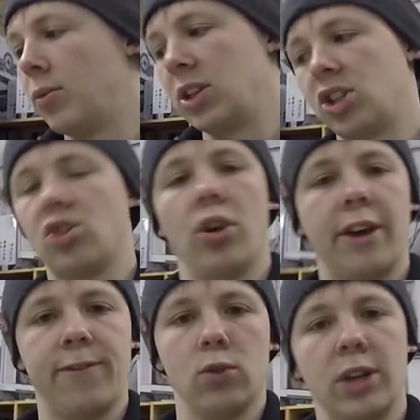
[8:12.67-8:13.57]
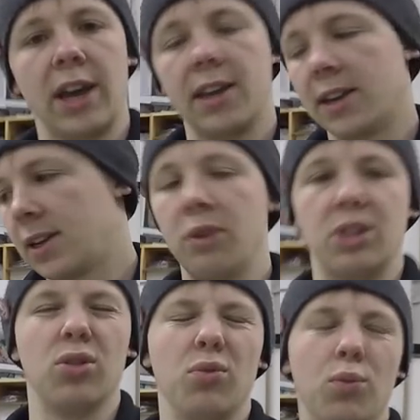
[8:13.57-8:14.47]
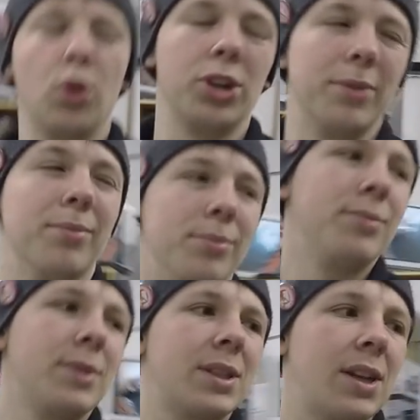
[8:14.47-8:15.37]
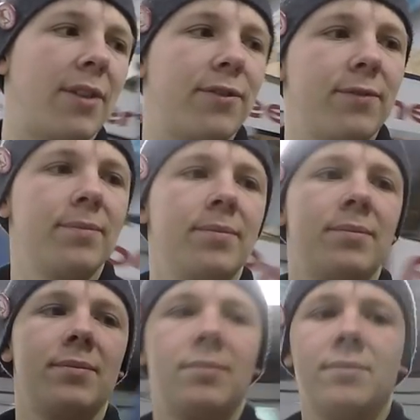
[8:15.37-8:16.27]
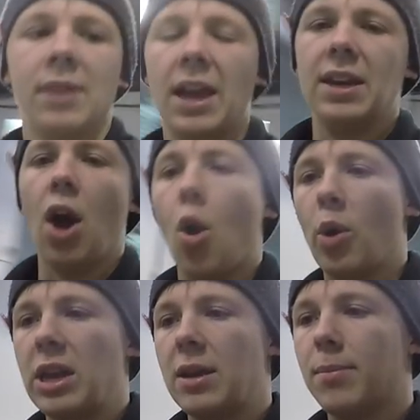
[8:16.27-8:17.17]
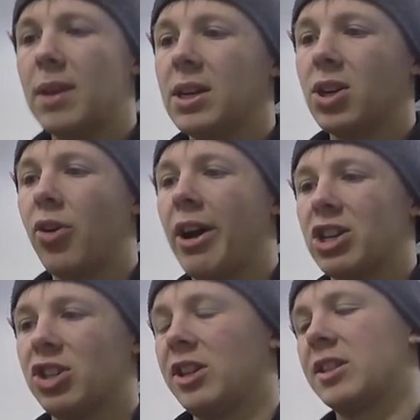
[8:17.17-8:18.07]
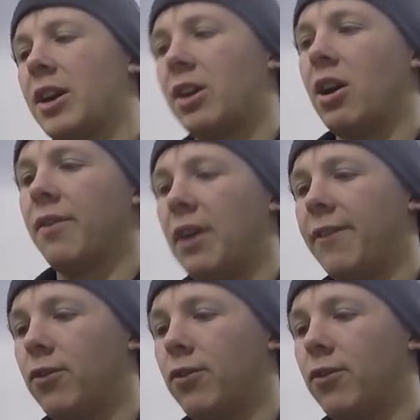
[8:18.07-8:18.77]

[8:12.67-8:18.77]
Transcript: It's just not our forte. We do wooden stuff and OEM integration, that's like kind of our